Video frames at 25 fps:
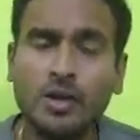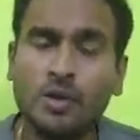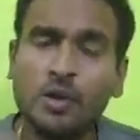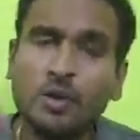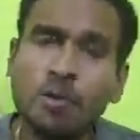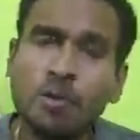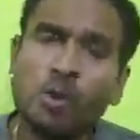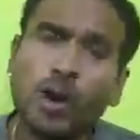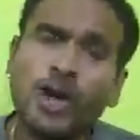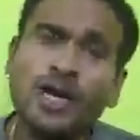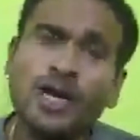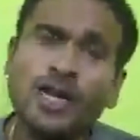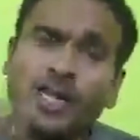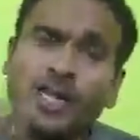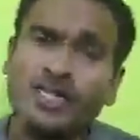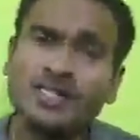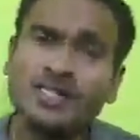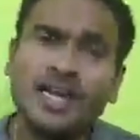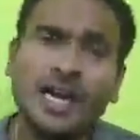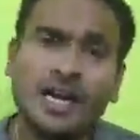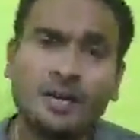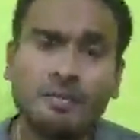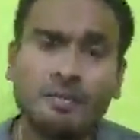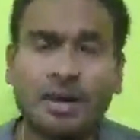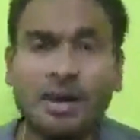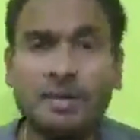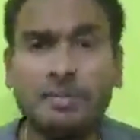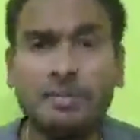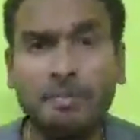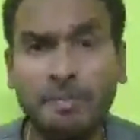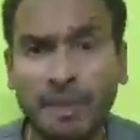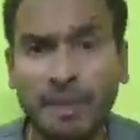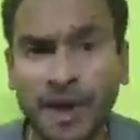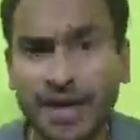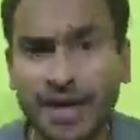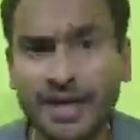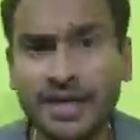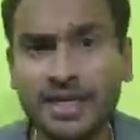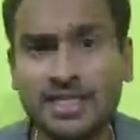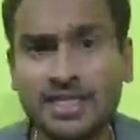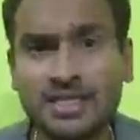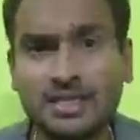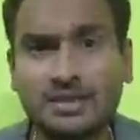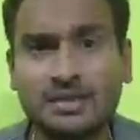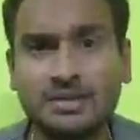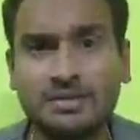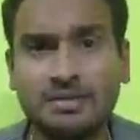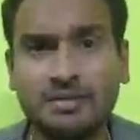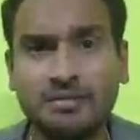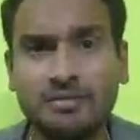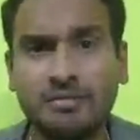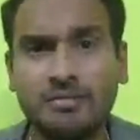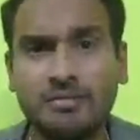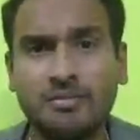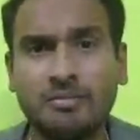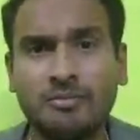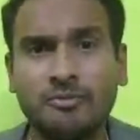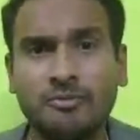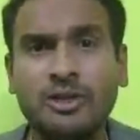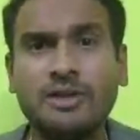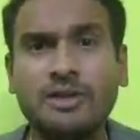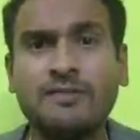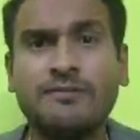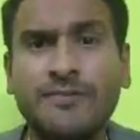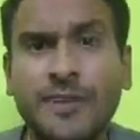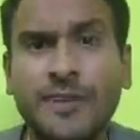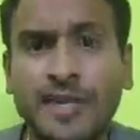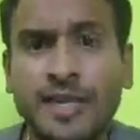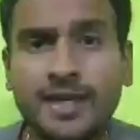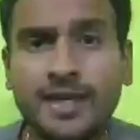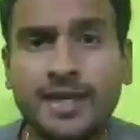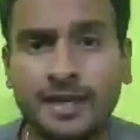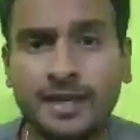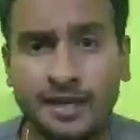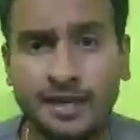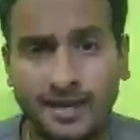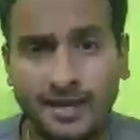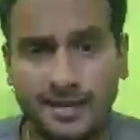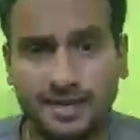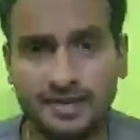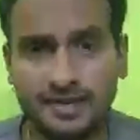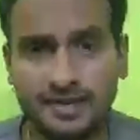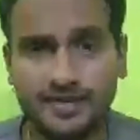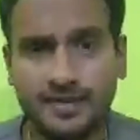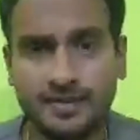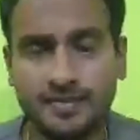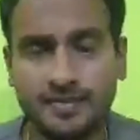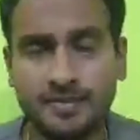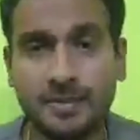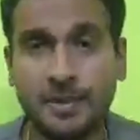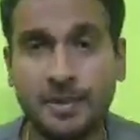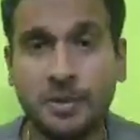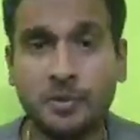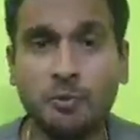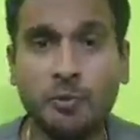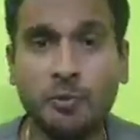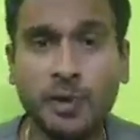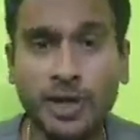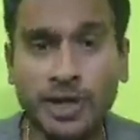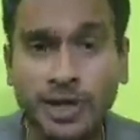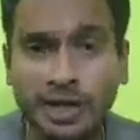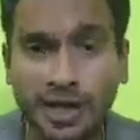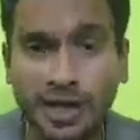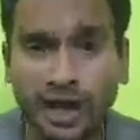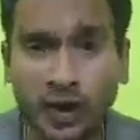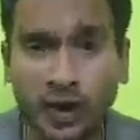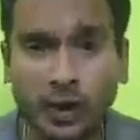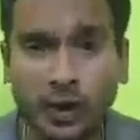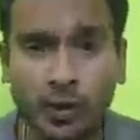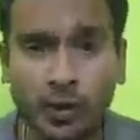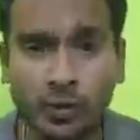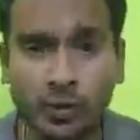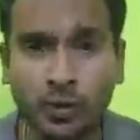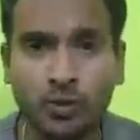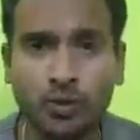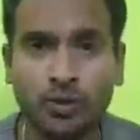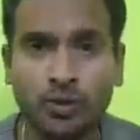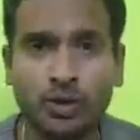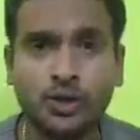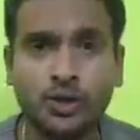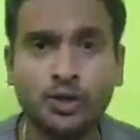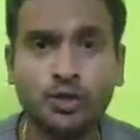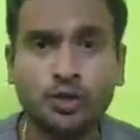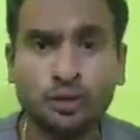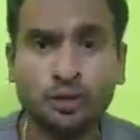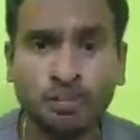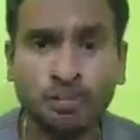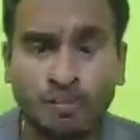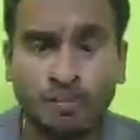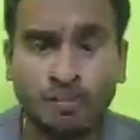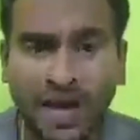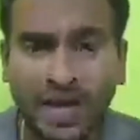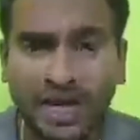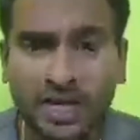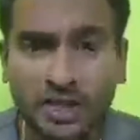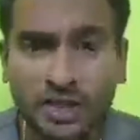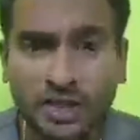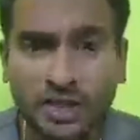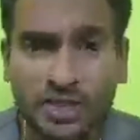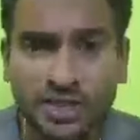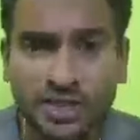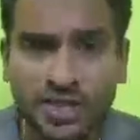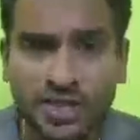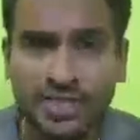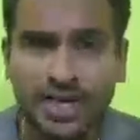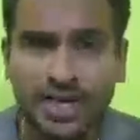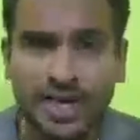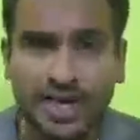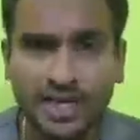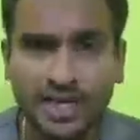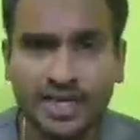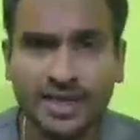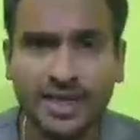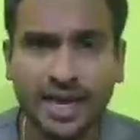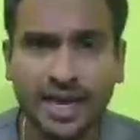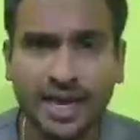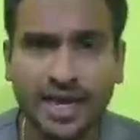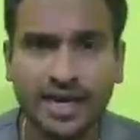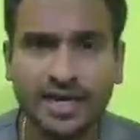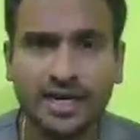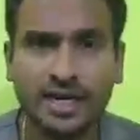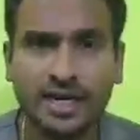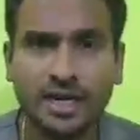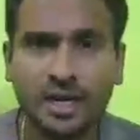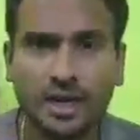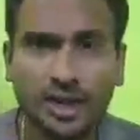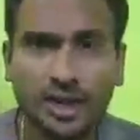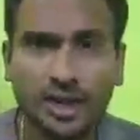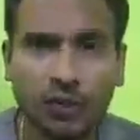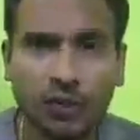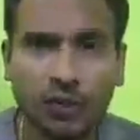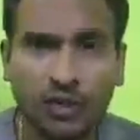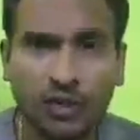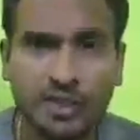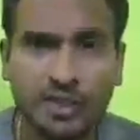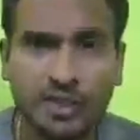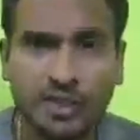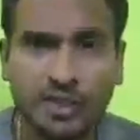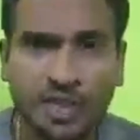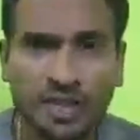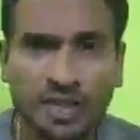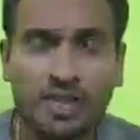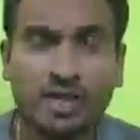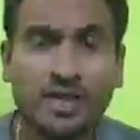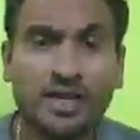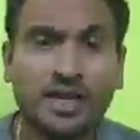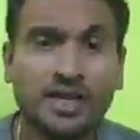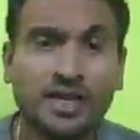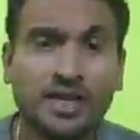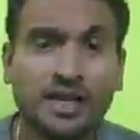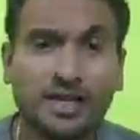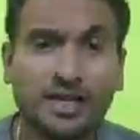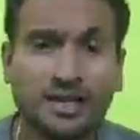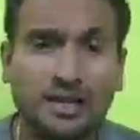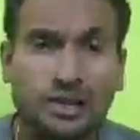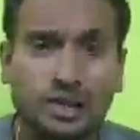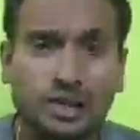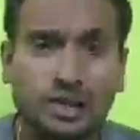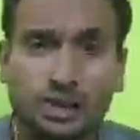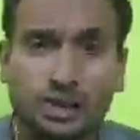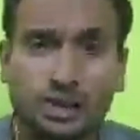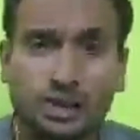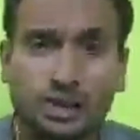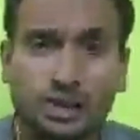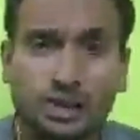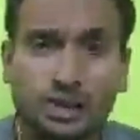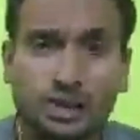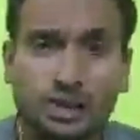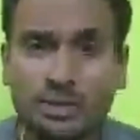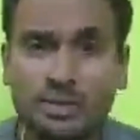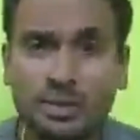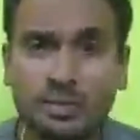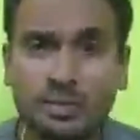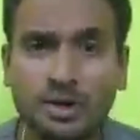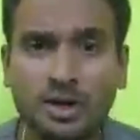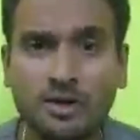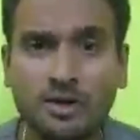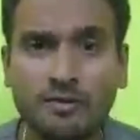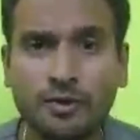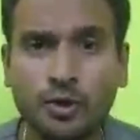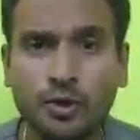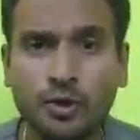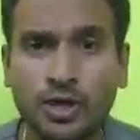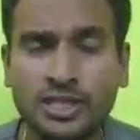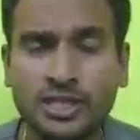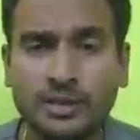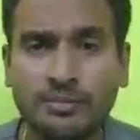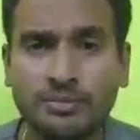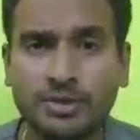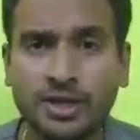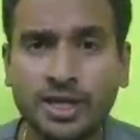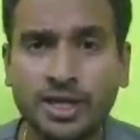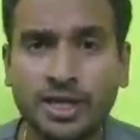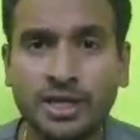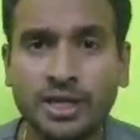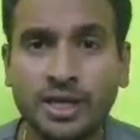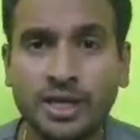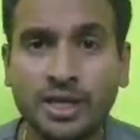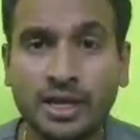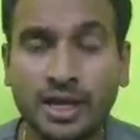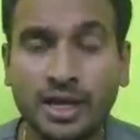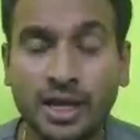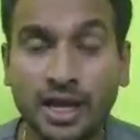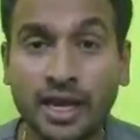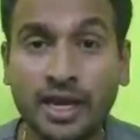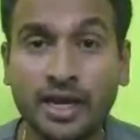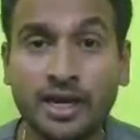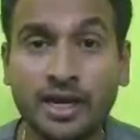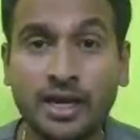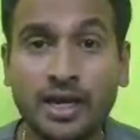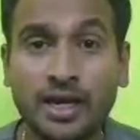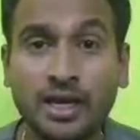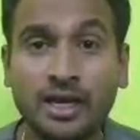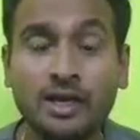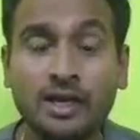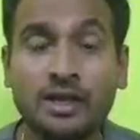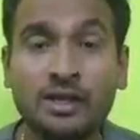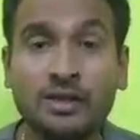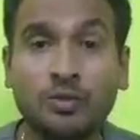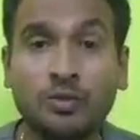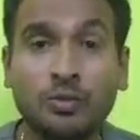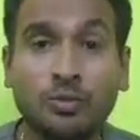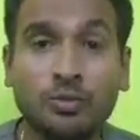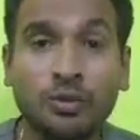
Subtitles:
What is that my parents will feel when they know your manager saying that your son is not capable of doing something and